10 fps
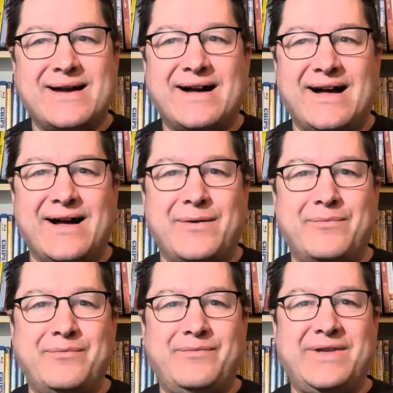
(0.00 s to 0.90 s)

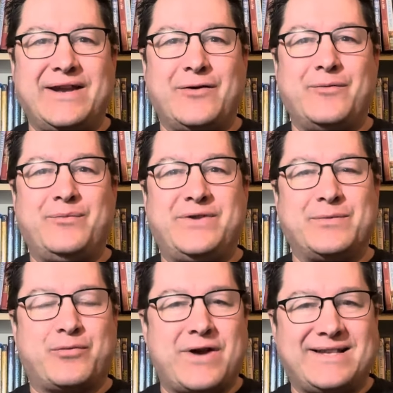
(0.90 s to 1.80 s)
you know,
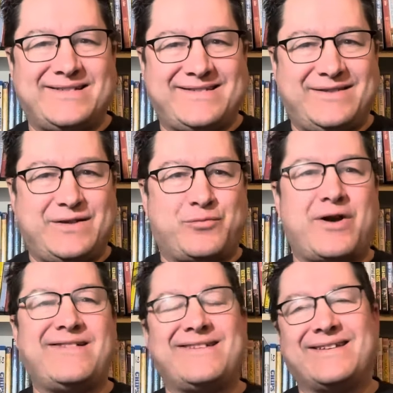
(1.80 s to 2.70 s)

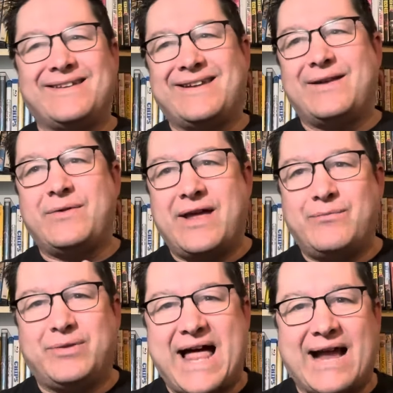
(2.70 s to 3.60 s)
depression
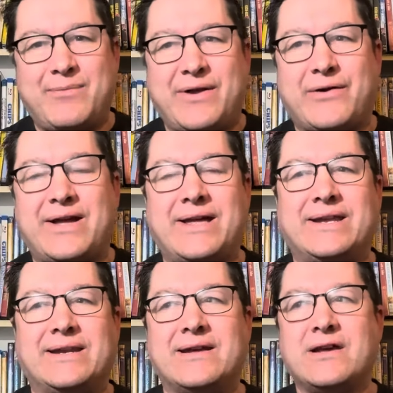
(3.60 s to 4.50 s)
and black period,
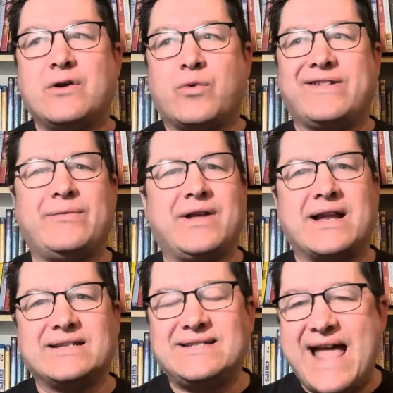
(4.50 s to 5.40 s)
and where she would
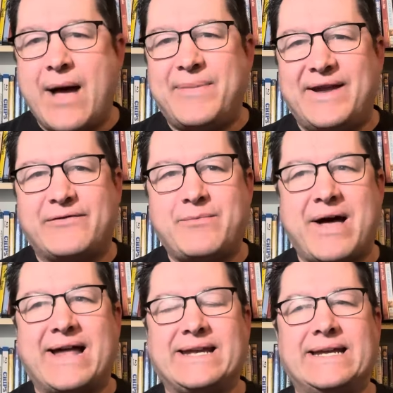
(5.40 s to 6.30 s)
kind of snap at
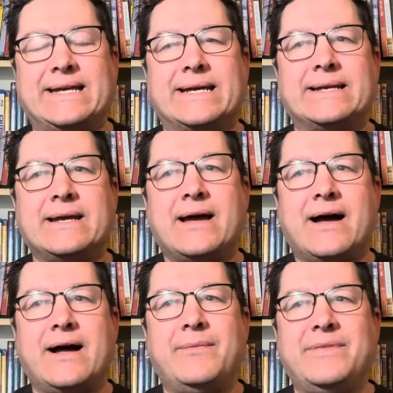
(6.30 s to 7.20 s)
everybody. And,
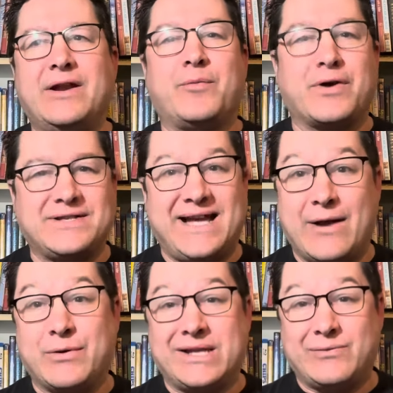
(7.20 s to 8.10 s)
you know, personally, I
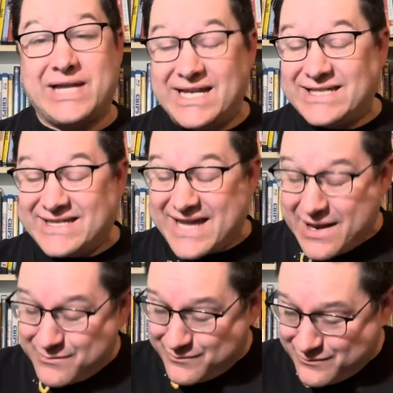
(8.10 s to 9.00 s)
really related to
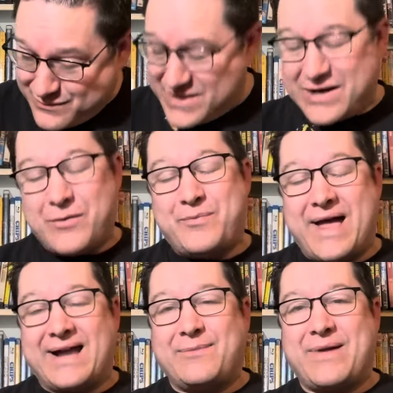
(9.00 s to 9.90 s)
that, you know,
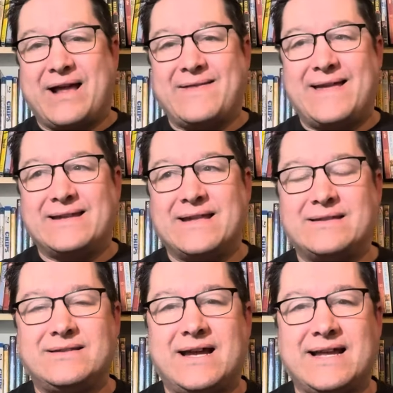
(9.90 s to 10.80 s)
back then, and
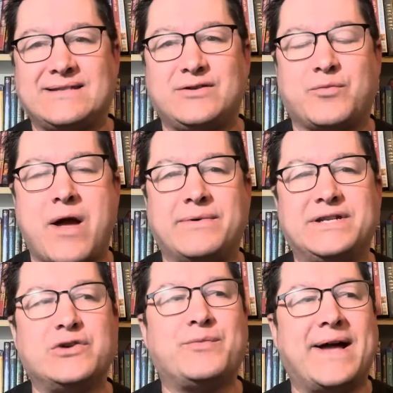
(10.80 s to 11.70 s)
then I guess still probably
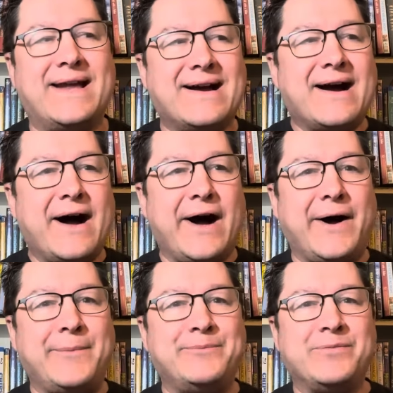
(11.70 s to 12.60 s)
do. But
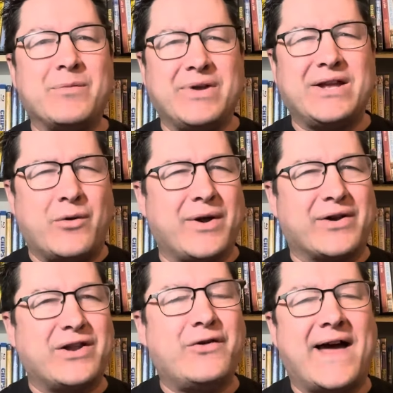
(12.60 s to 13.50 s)
you know, we
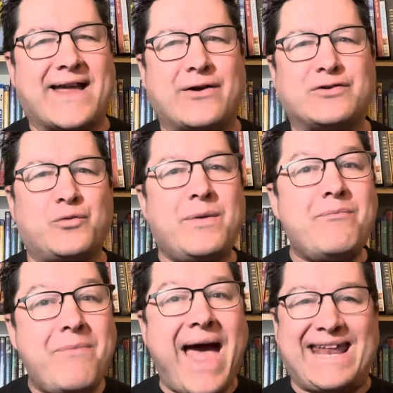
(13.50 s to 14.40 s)
already knew that character. We
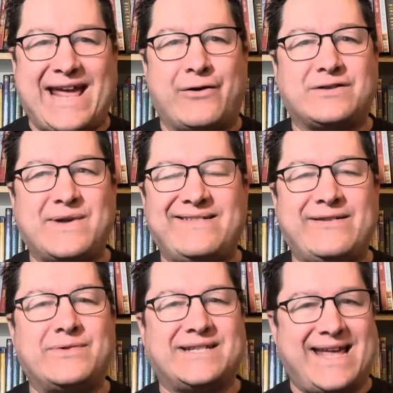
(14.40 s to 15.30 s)
met Harris when she
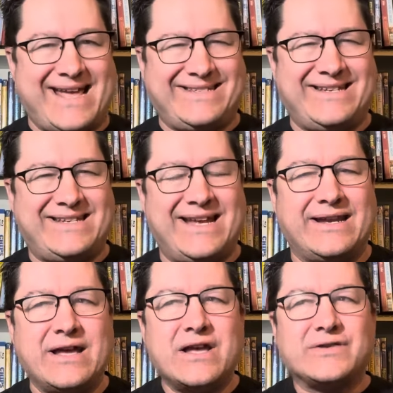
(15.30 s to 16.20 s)
was an angsty teen.
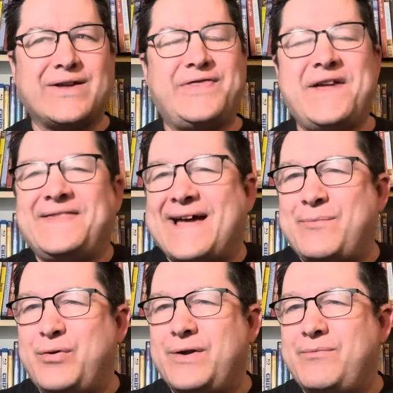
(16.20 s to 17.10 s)
So I think
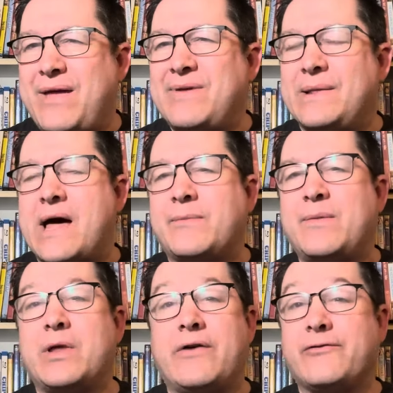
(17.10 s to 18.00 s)
that put maybe a lot of
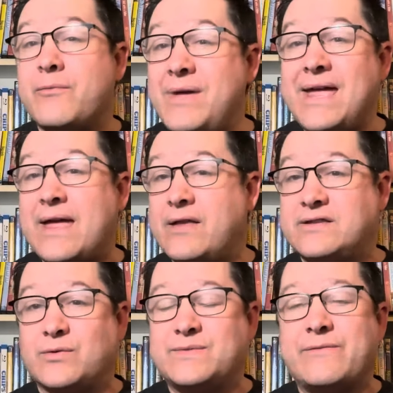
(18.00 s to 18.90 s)
people off. For me,
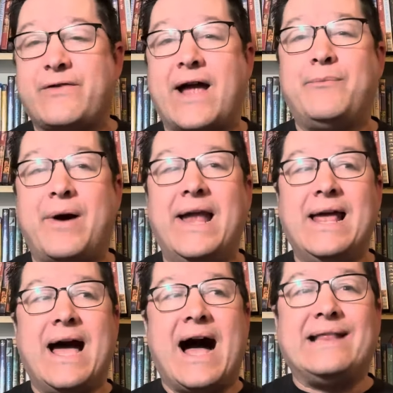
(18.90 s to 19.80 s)
it's always been fine. But
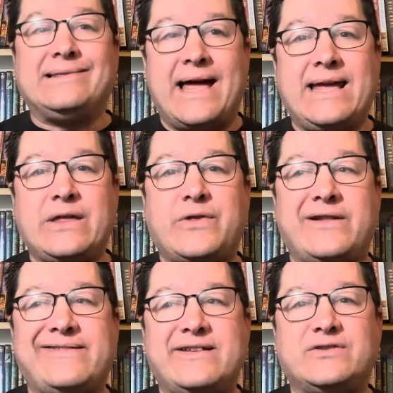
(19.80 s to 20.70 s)
I like
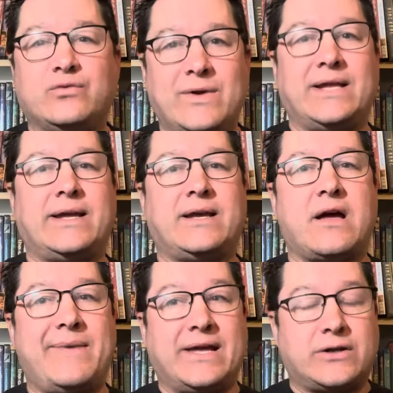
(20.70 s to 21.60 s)
that she's really
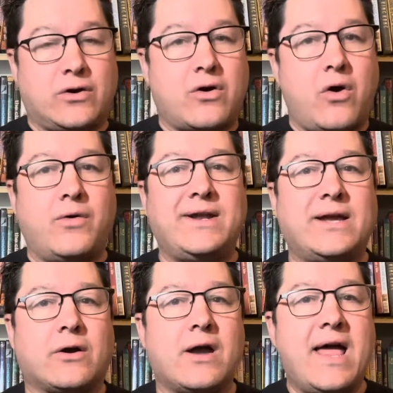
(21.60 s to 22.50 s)
coming into her own
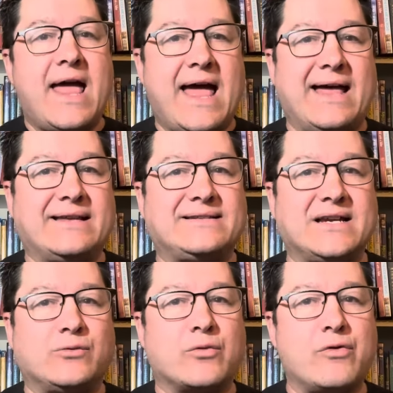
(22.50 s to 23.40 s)
here as
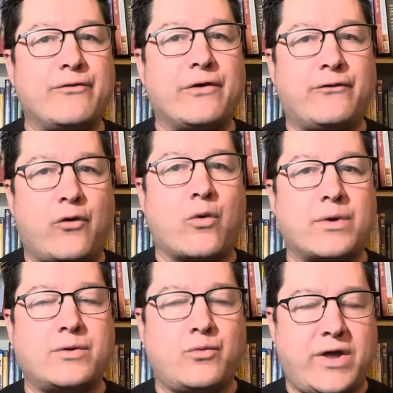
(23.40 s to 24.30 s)
we're moving
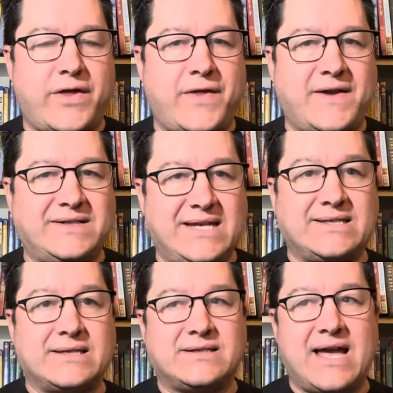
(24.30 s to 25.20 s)
forward with these
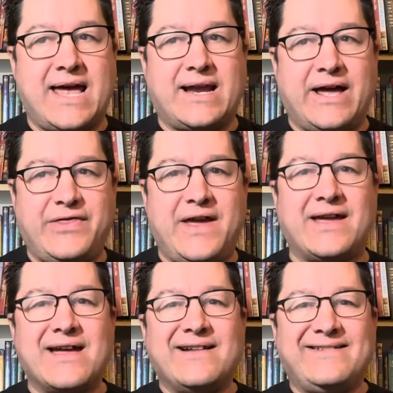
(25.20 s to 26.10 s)
seasons. And I think
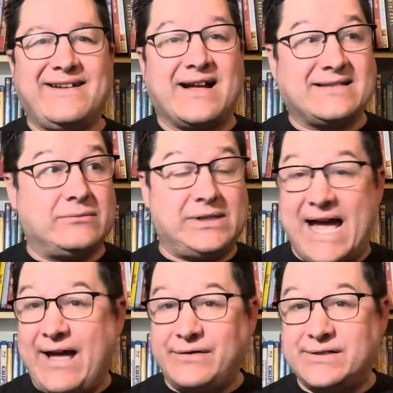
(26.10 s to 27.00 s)
she got some
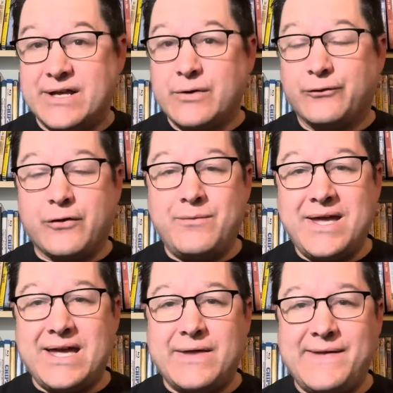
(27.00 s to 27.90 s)
laughs from
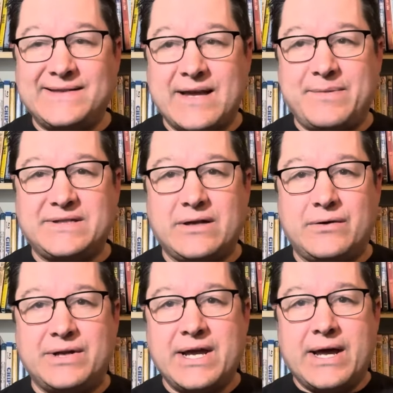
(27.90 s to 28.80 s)
me in this
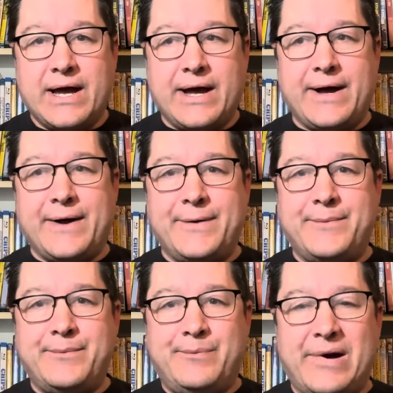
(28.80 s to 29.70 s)
episode.
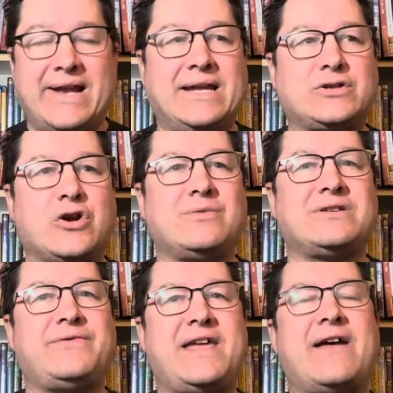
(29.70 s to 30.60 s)
But in terms
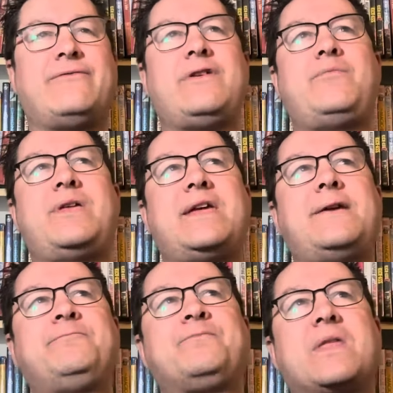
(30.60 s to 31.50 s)
of the
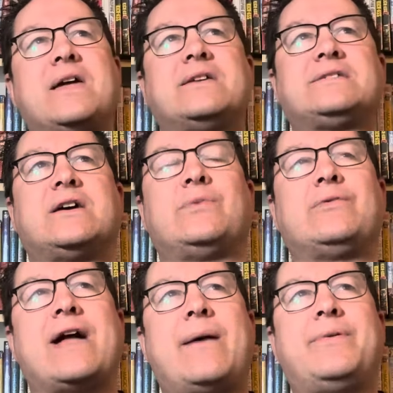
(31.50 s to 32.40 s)
MVP, as we
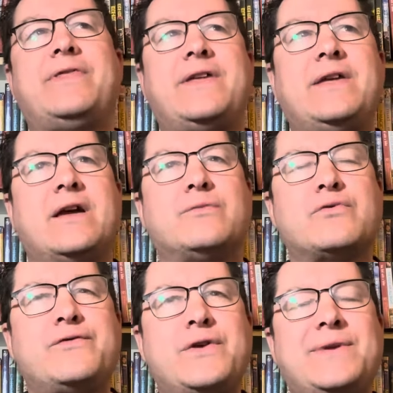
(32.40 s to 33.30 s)
wrap the
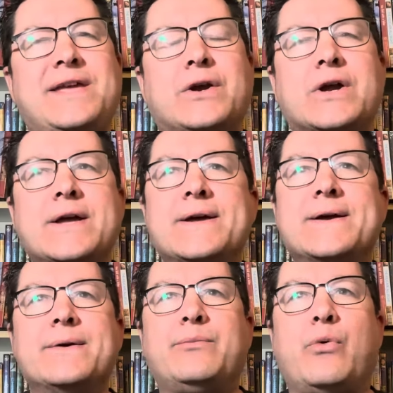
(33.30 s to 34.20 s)
review here,
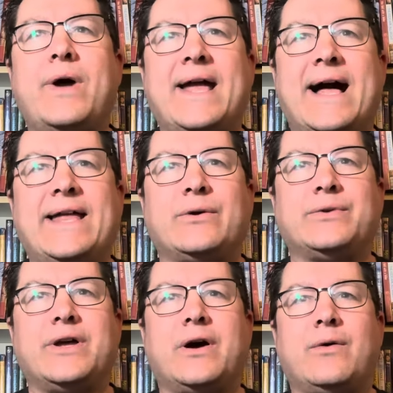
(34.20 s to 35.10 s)
boy, I
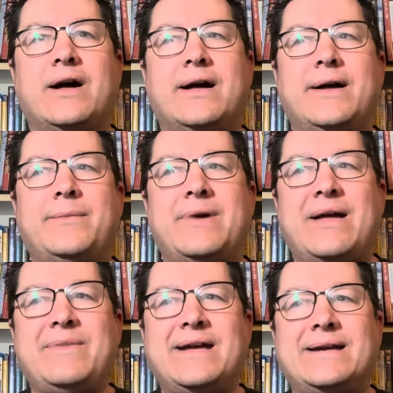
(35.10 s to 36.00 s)
don't know. I
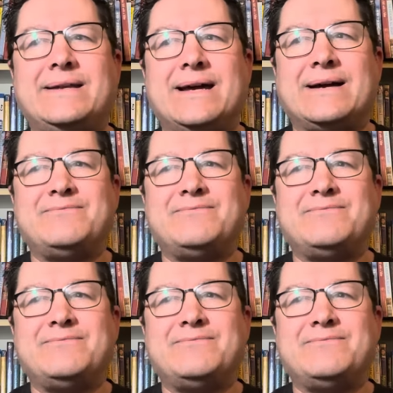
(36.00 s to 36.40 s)
mean,